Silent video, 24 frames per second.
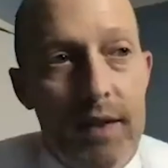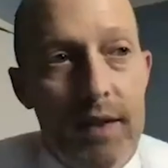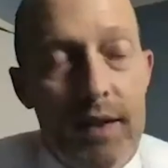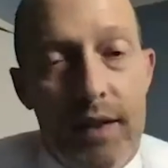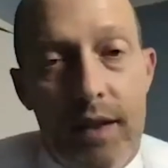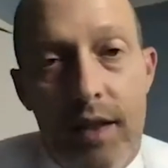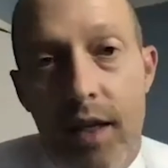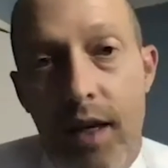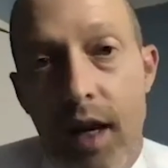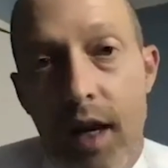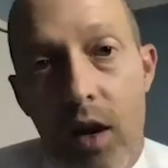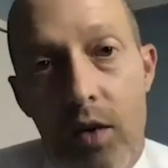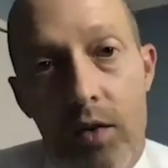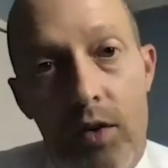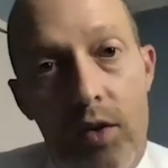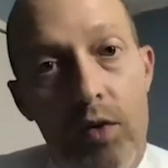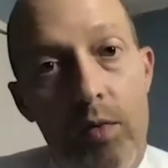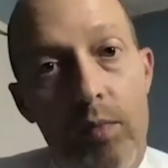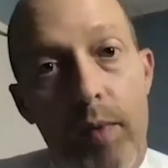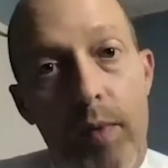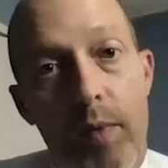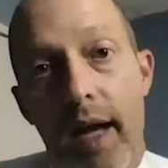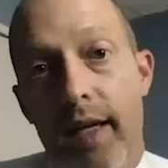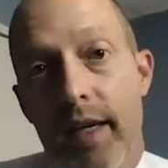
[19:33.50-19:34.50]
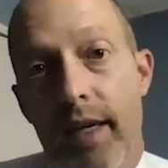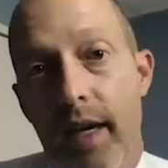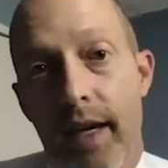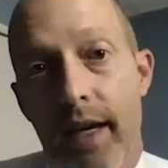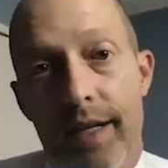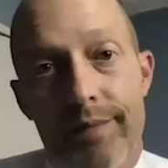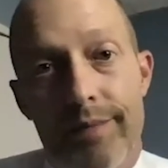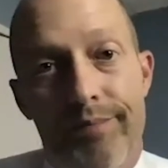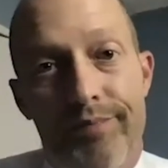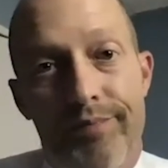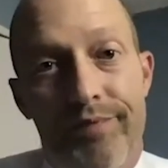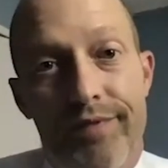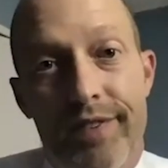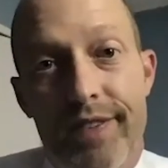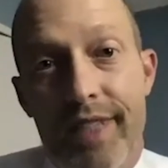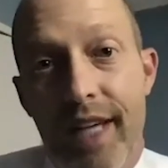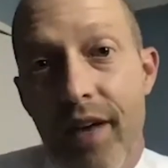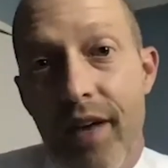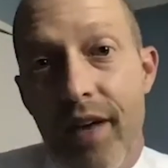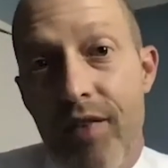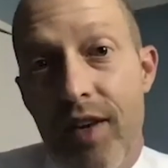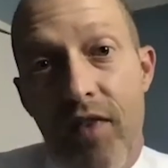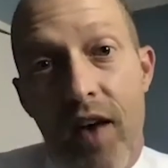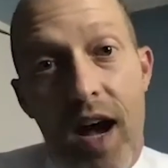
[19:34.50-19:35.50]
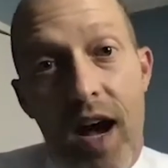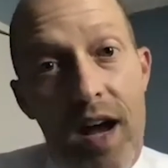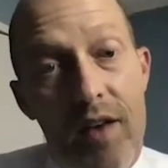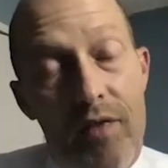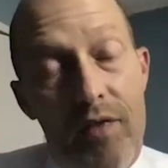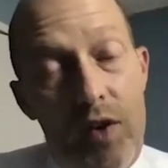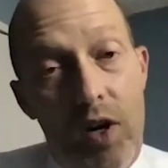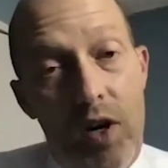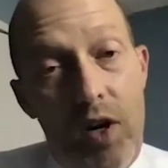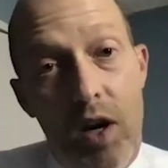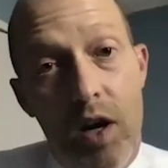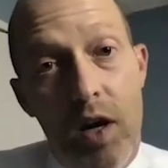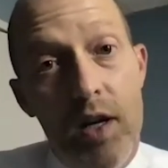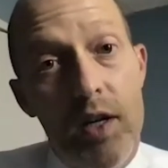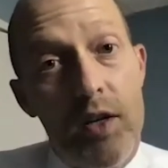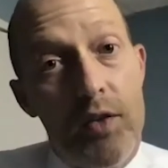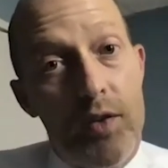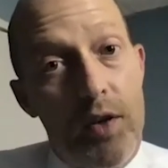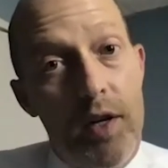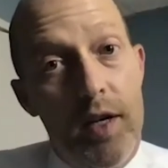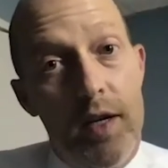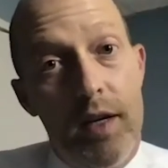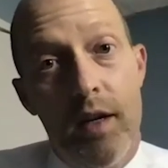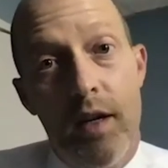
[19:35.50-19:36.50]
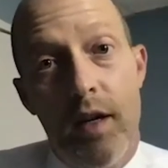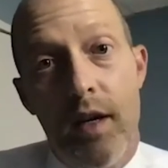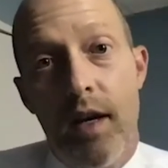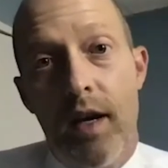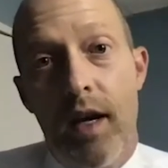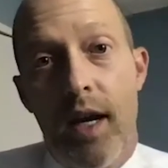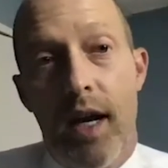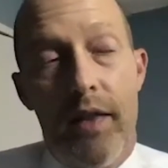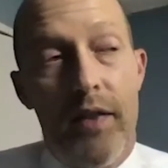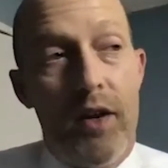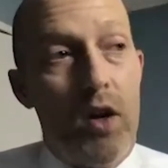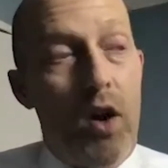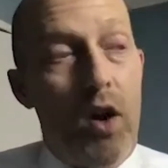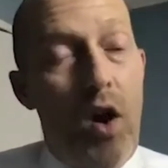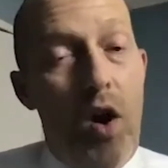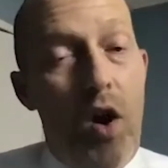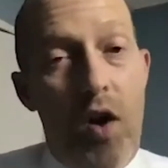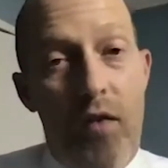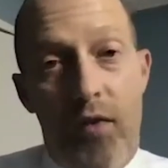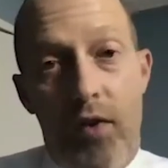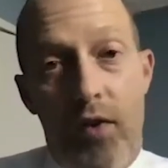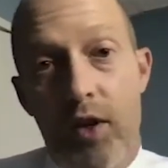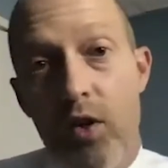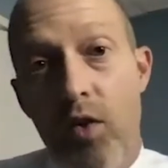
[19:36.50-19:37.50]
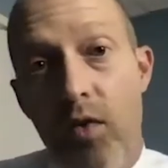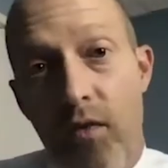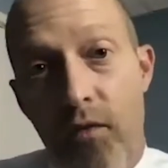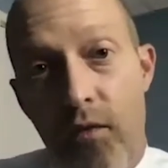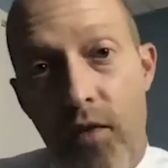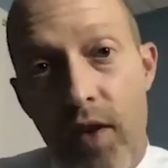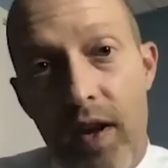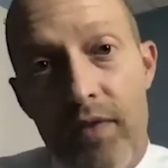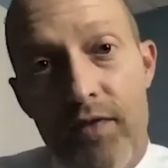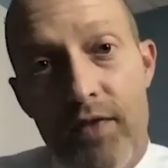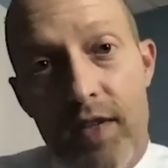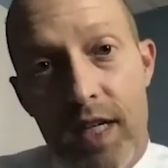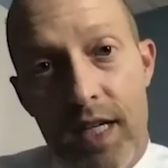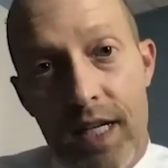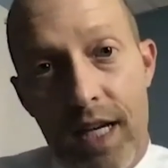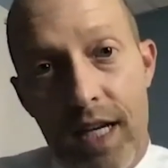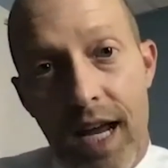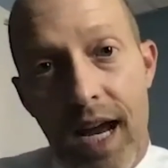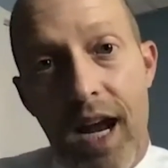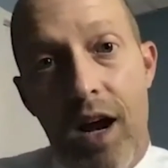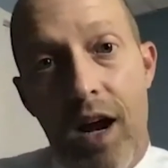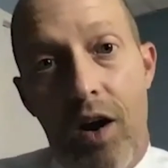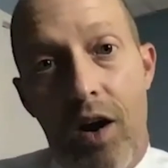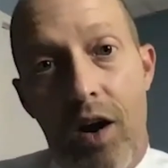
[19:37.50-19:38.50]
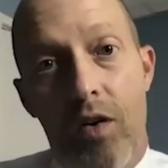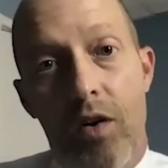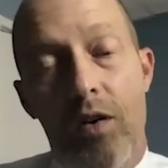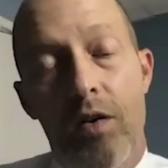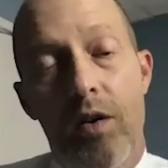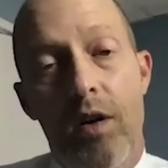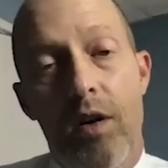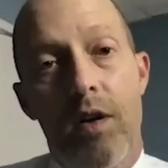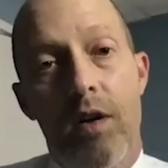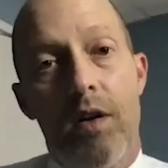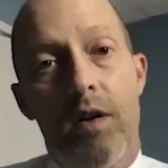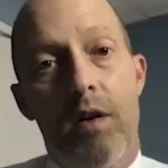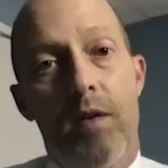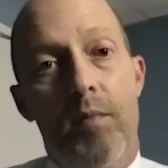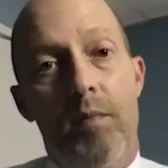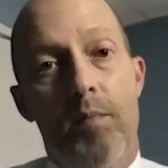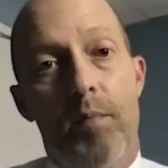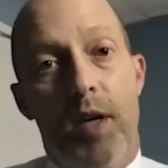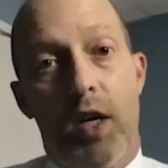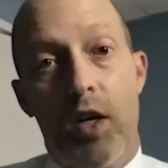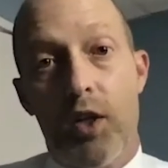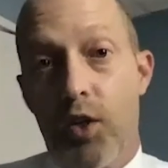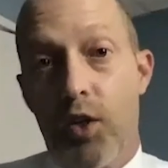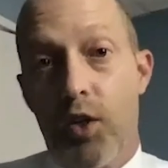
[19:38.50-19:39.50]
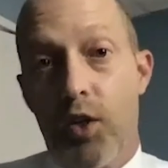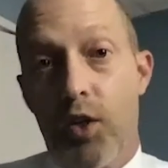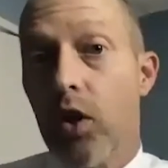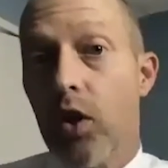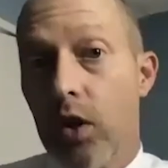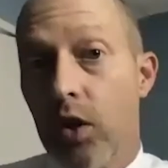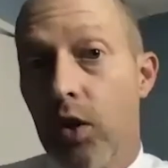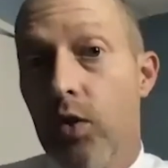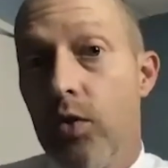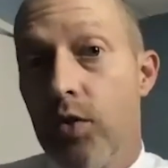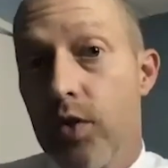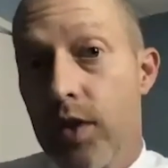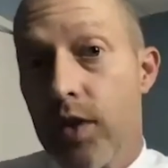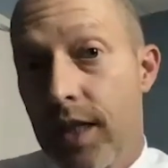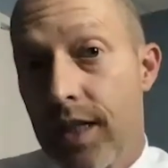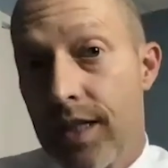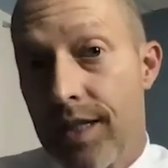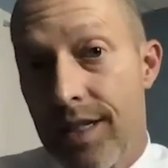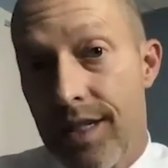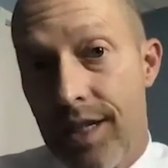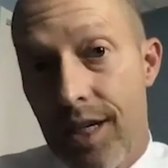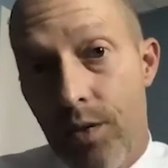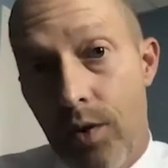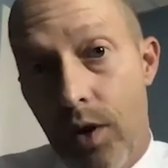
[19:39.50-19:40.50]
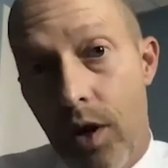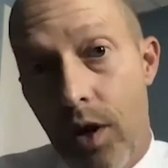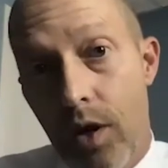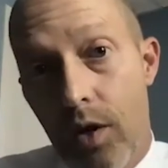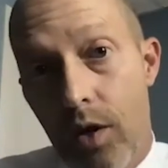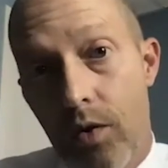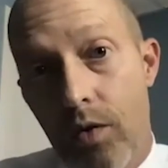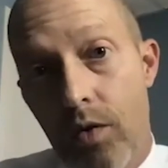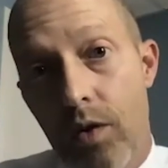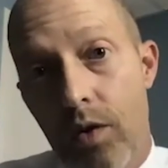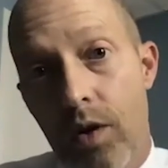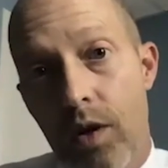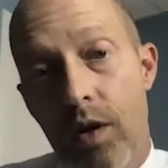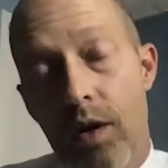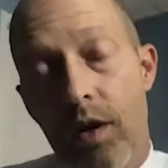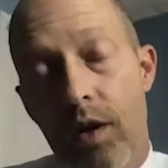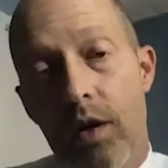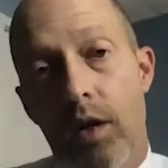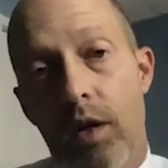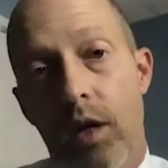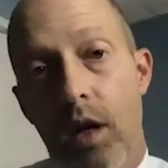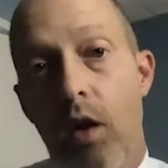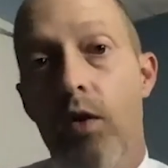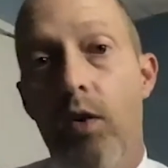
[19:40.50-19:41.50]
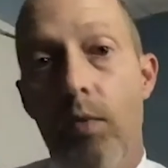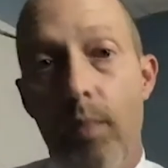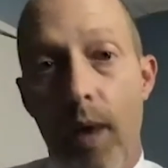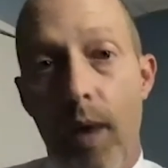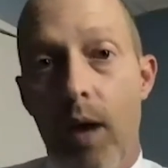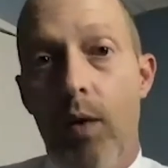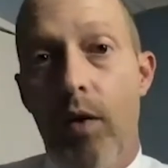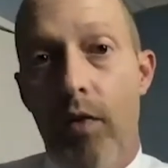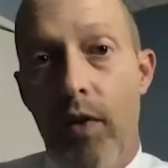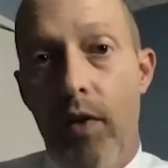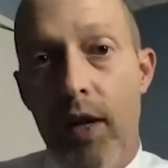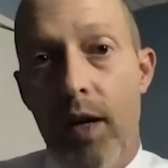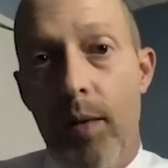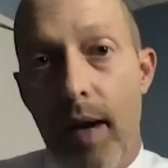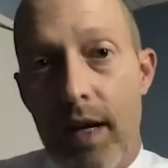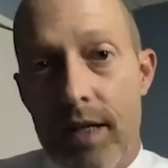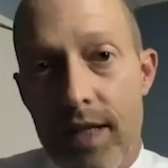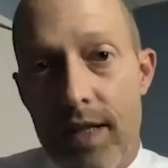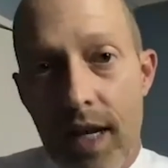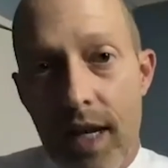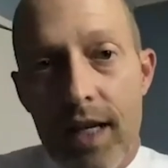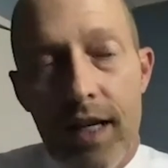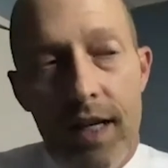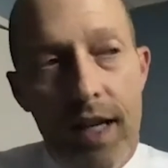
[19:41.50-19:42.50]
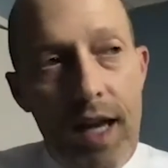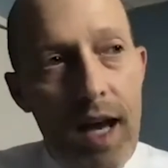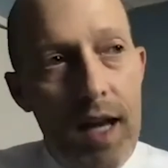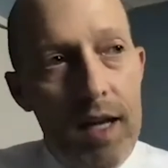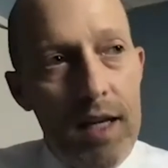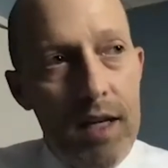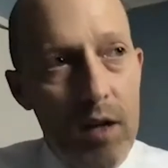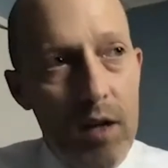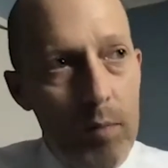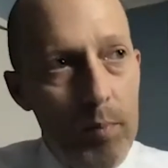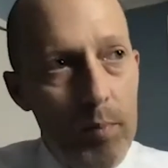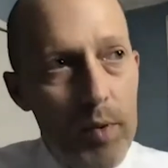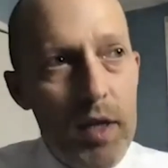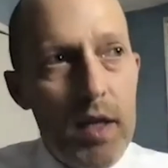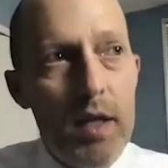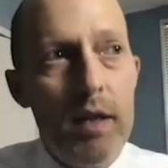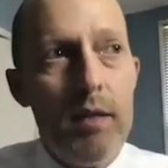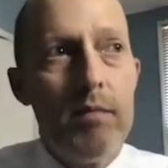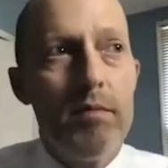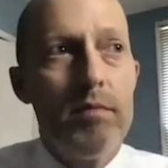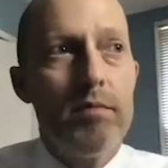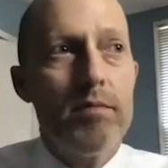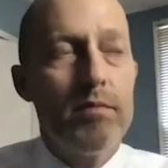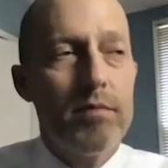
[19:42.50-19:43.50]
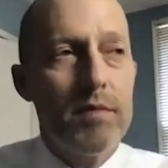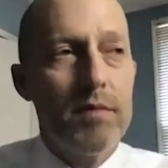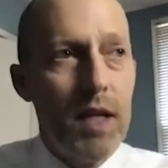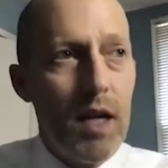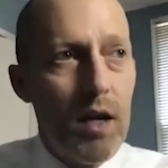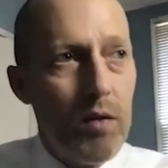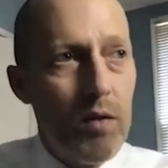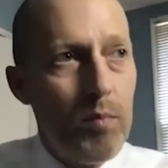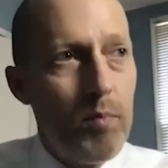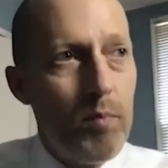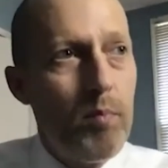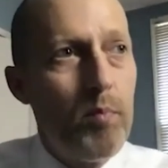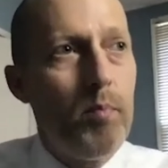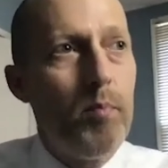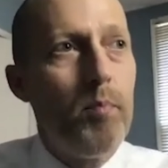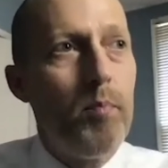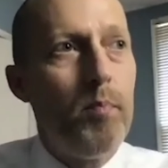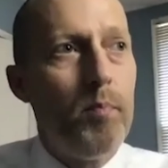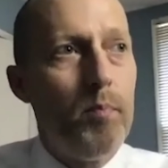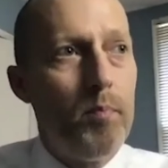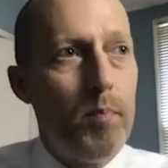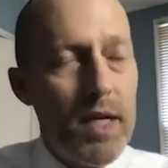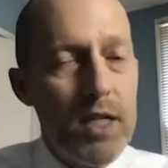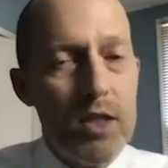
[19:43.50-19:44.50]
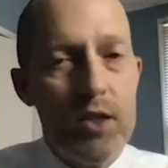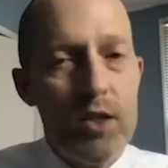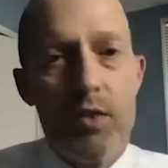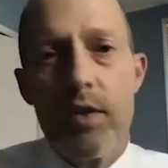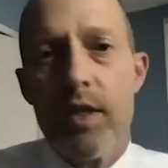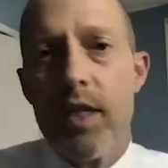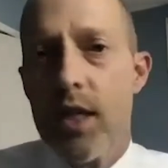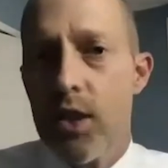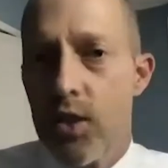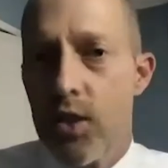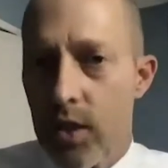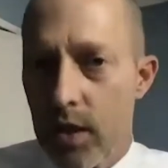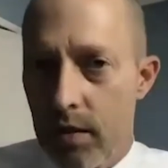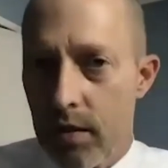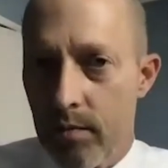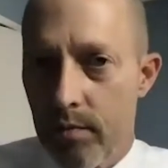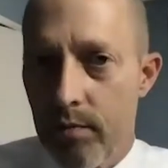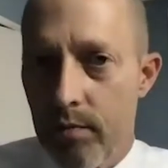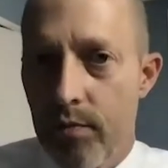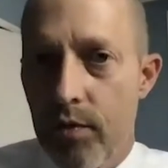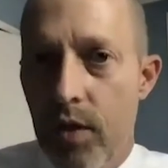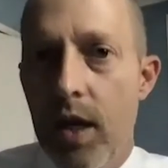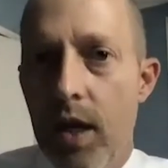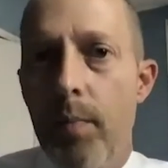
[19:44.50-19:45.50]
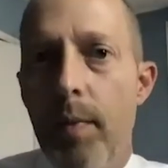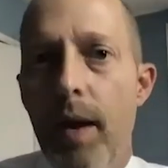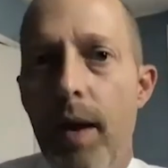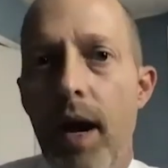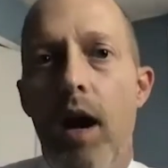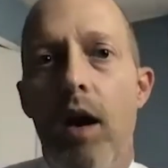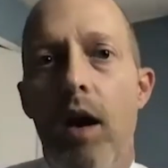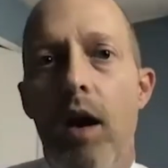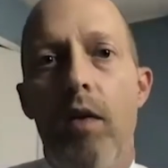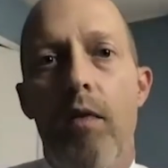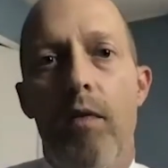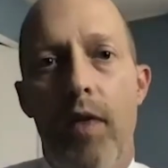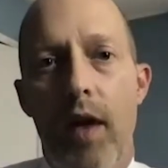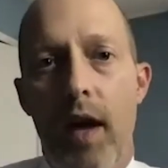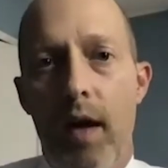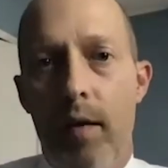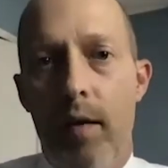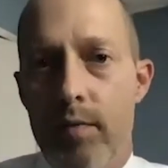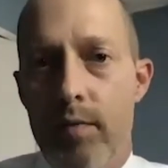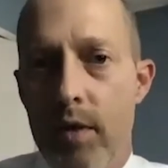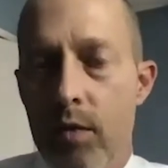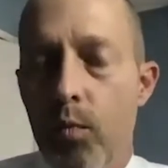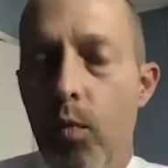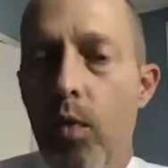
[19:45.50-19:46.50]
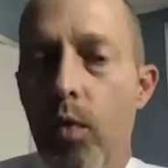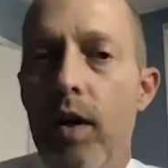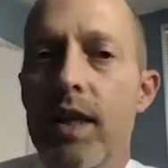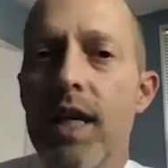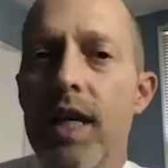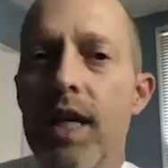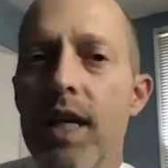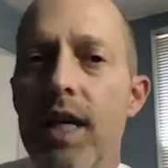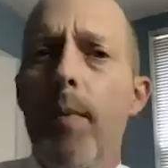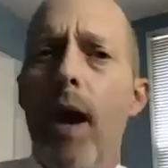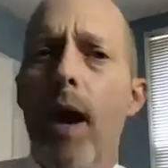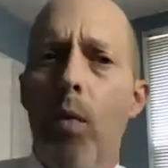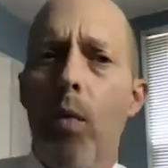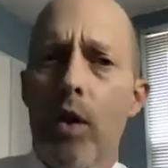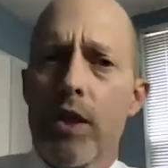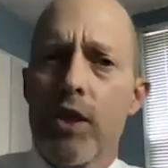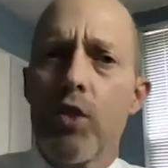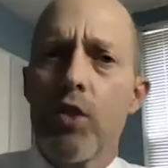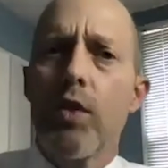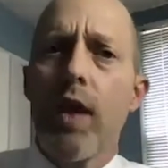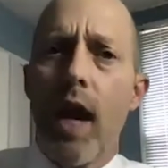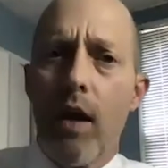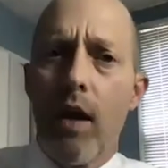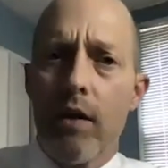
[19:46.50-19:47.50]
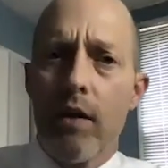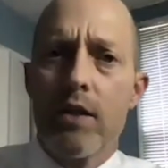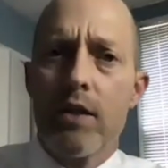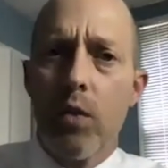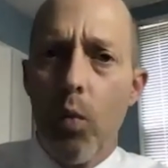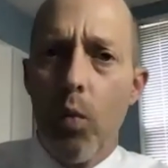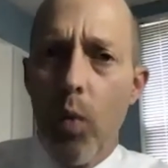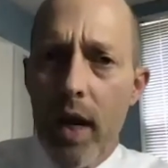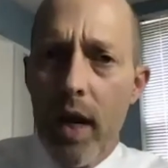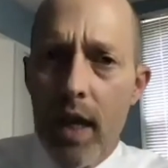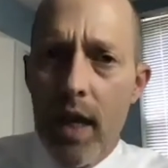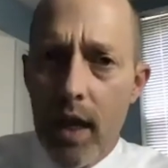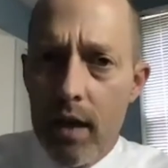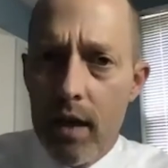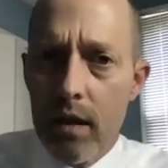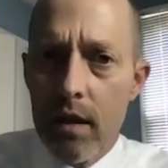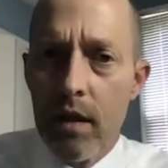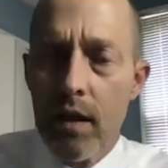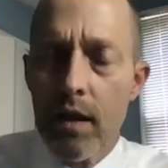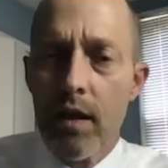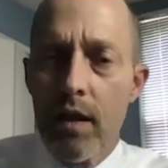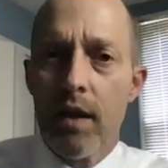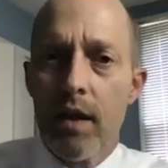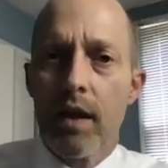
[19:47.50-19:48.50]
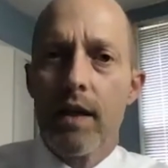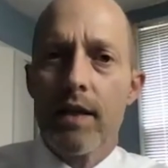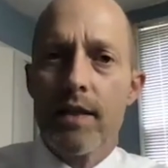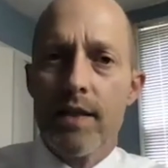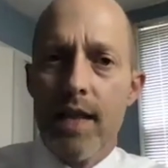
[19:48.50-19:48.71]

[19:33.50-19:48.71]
you know, you might get 75 or 100, and they're offering you 50 now because you could lose and get zero, you know, you might want to think about taking that. You know, be, you know, be strategic. Think about think about what you count as a win. Because